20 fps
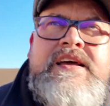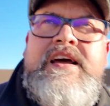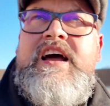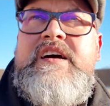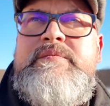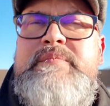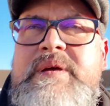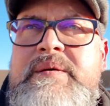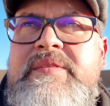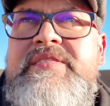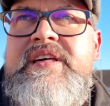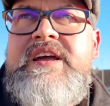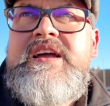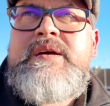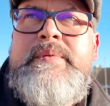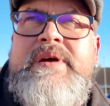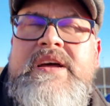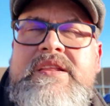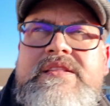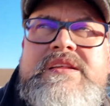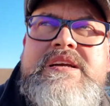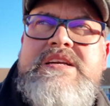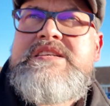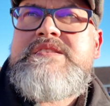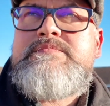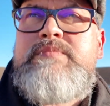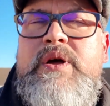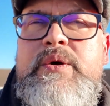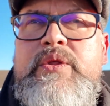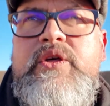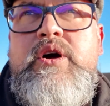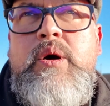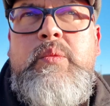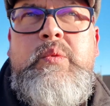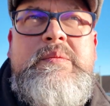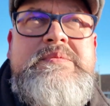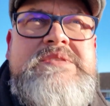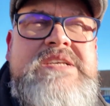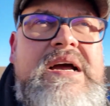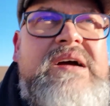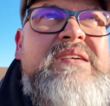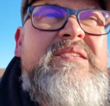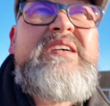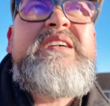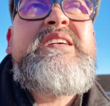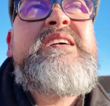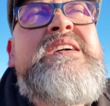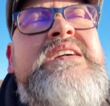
Have a bit of think about things, blow the cobwebs out.